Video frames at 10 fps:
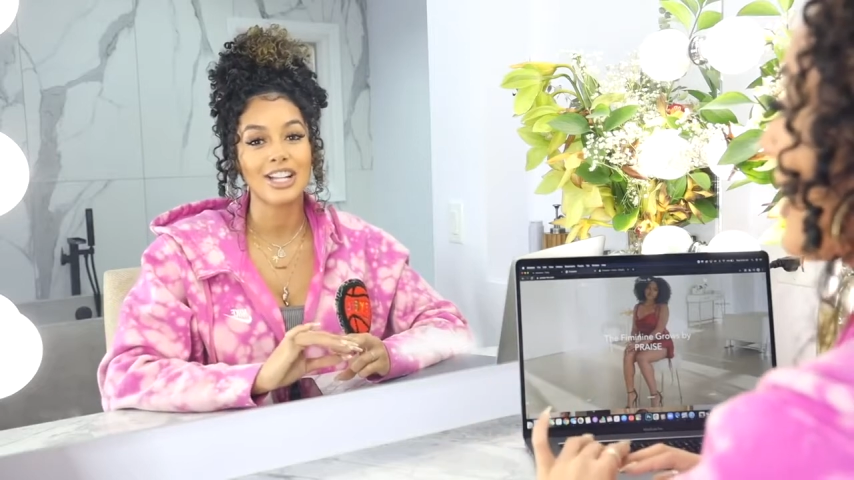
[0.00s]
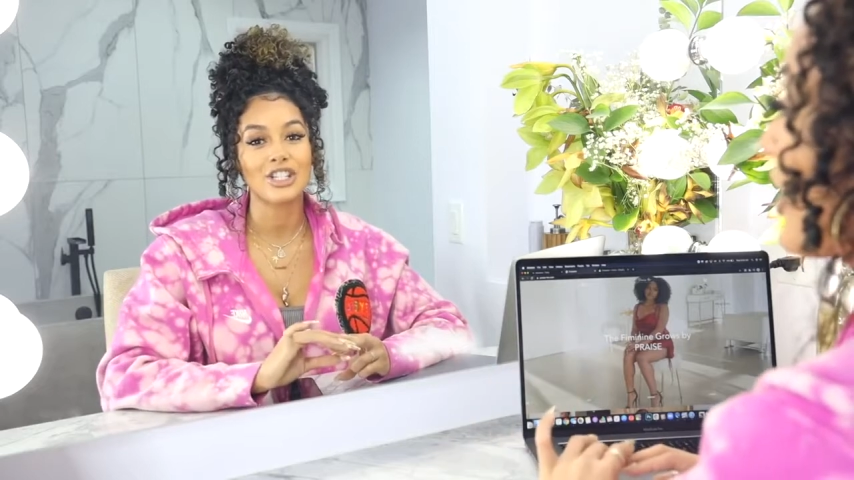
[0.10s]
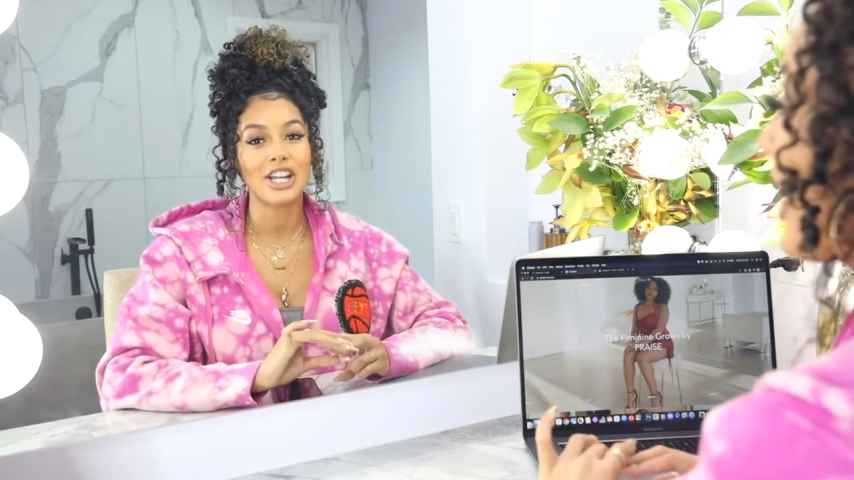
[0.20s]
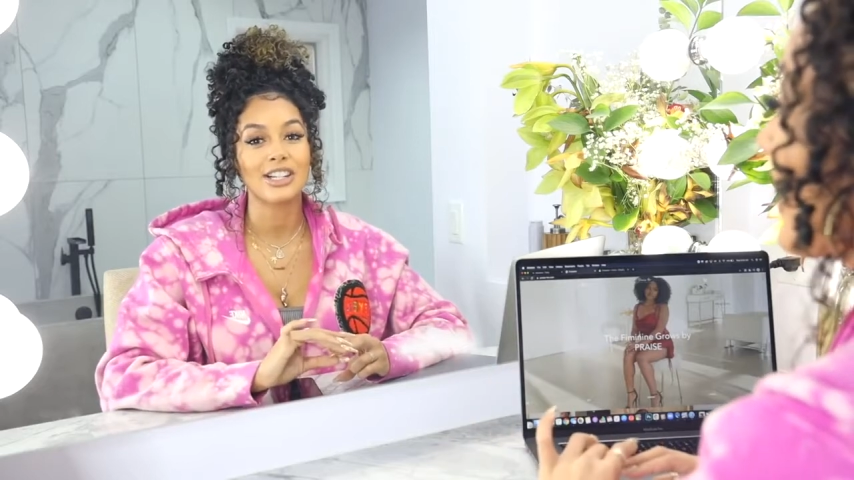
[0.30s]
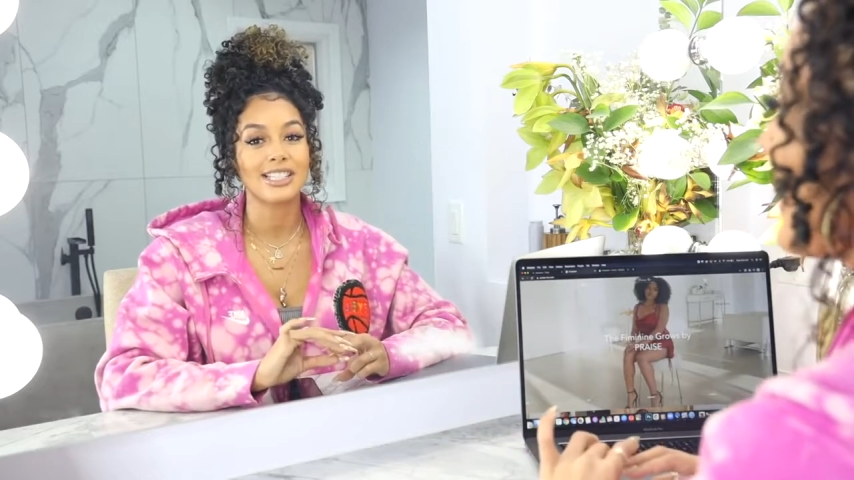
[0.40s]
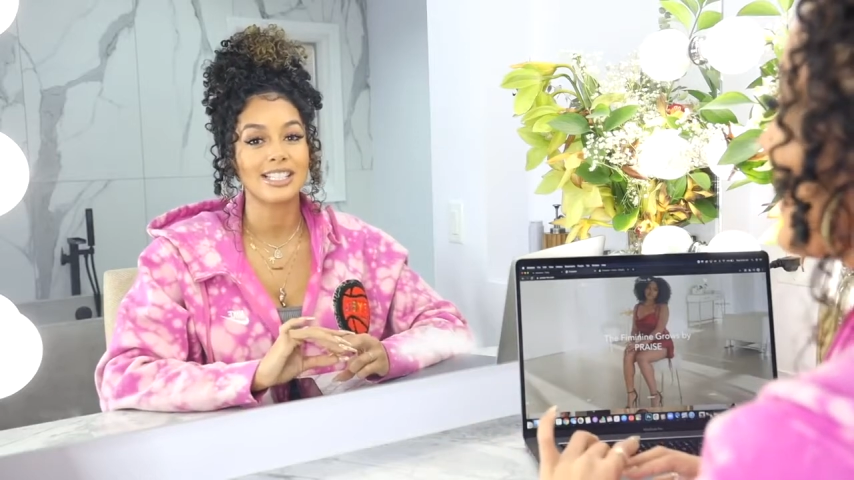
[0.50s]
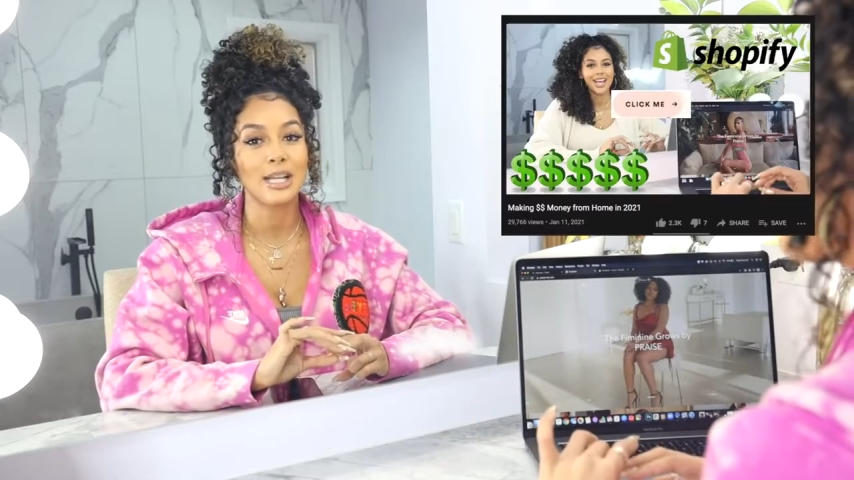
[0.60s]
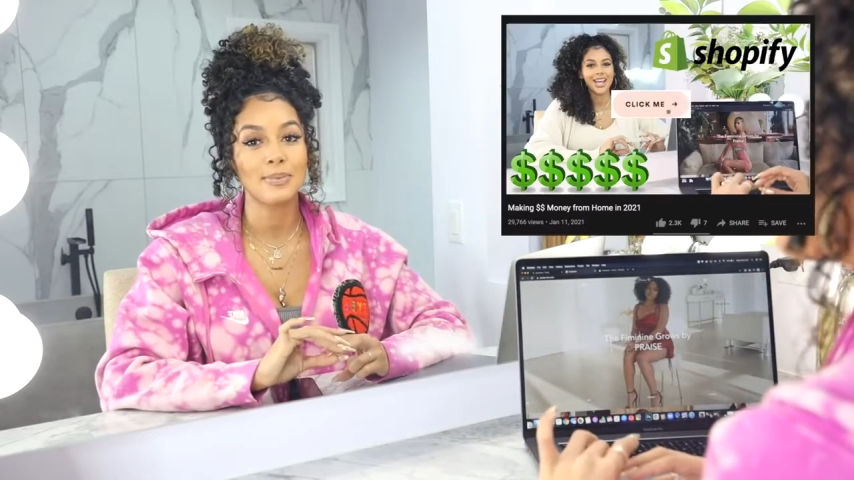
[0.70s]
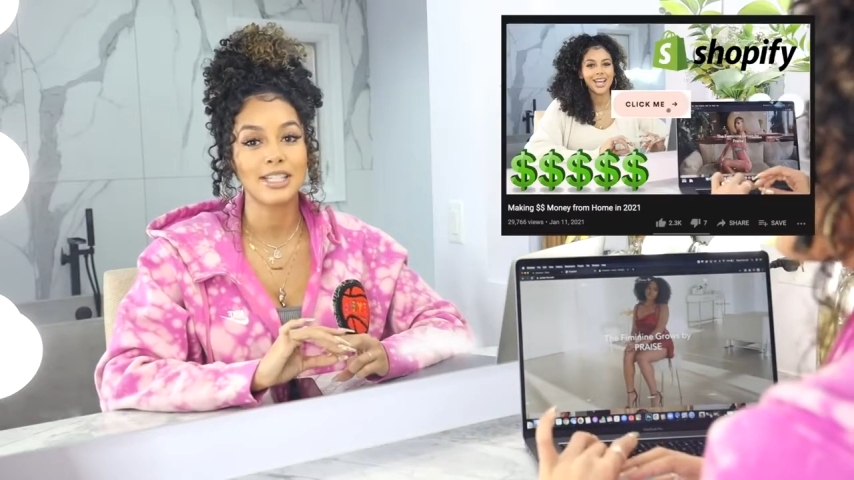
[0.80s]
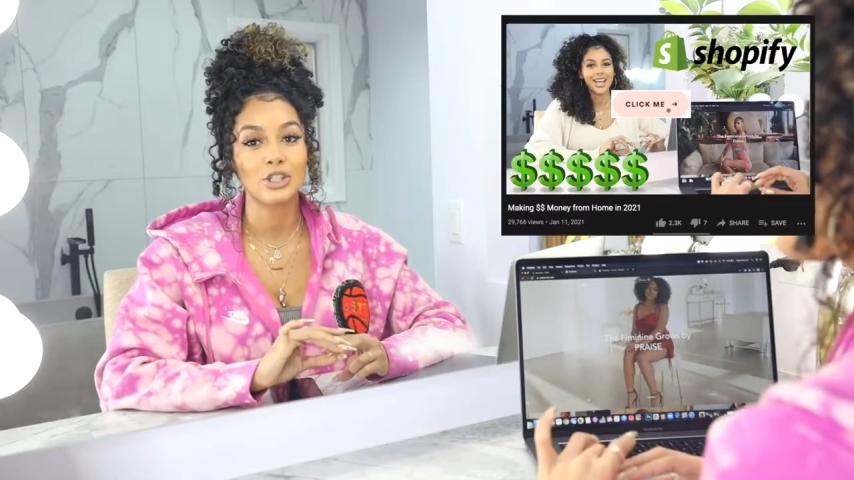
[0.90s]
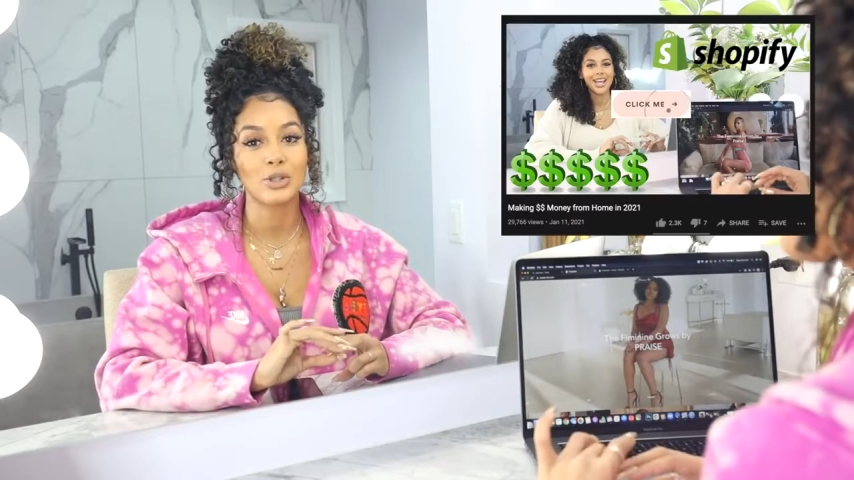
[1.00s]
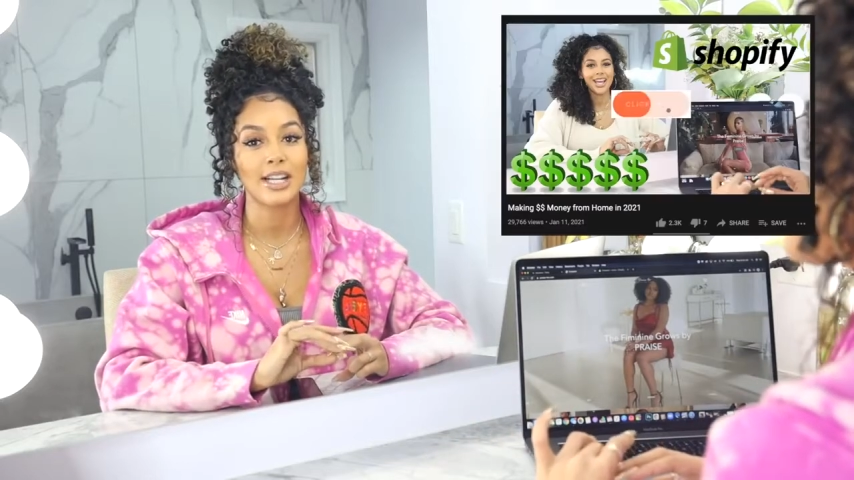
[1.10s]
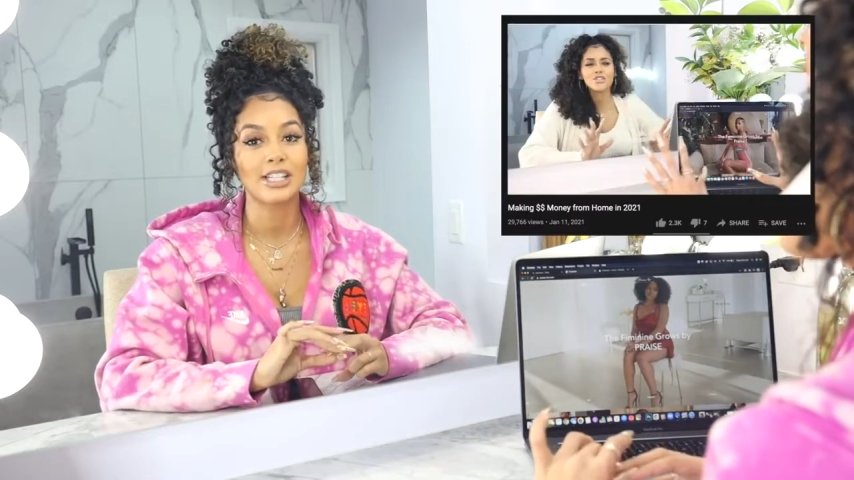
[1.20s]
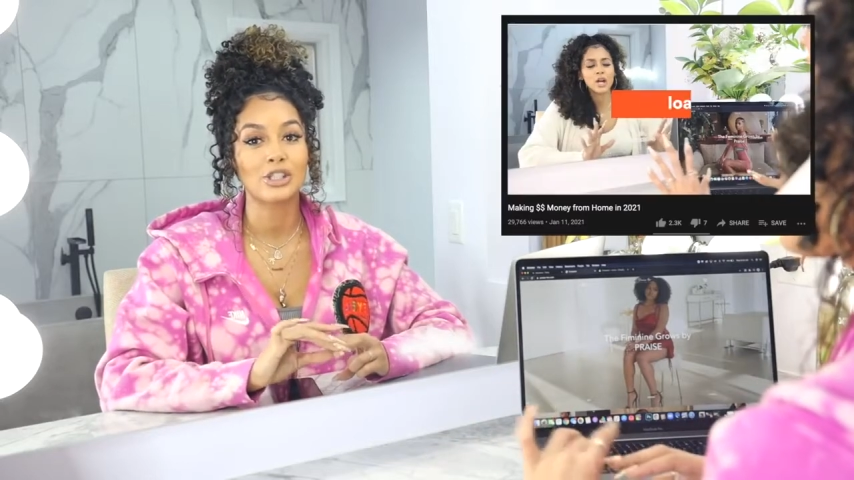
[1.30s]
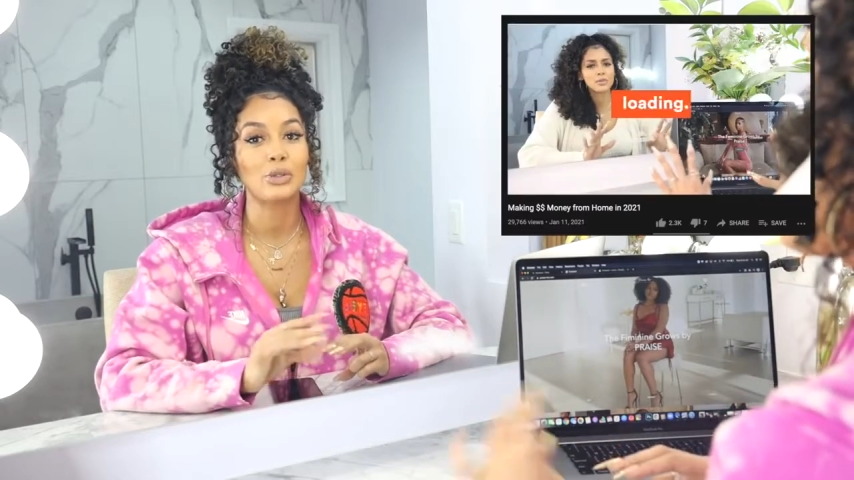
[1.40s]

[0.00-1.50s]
shared tips and tricks